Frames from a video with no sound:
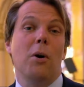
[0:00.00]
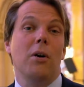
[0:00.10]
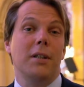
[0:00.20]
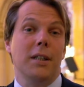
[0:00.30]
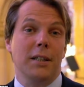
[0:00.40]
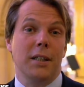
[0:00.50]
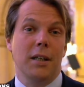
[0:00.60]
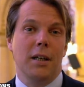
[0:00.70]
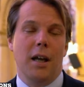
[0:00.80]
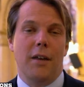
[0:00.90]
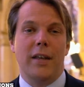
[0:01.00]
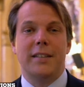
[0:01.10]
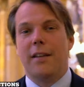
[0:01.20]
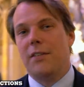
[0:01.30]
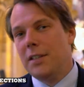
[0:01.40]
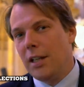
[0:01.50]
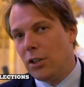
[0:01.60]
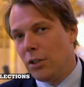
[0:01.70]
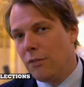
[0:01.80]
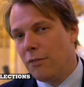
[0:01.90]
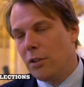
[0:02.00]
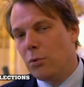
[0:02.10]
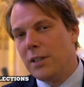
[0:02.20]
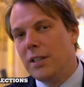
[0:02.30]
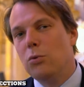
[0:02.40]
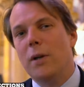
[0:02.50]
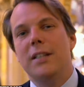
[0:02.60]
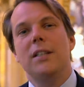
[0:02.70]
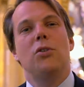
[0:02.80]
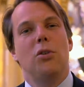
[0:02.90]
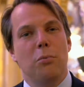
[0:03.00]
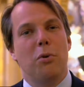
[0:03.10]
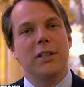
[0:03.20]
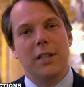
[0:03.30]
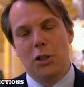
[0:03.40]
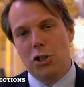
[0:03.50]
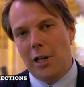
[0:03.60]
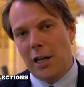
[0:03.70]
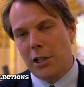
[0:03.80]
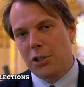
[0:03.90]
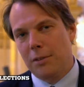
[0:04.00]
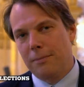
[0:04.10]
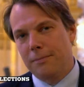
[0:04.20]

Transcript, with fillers: politics, and they set the stage for the 2022 presidential election.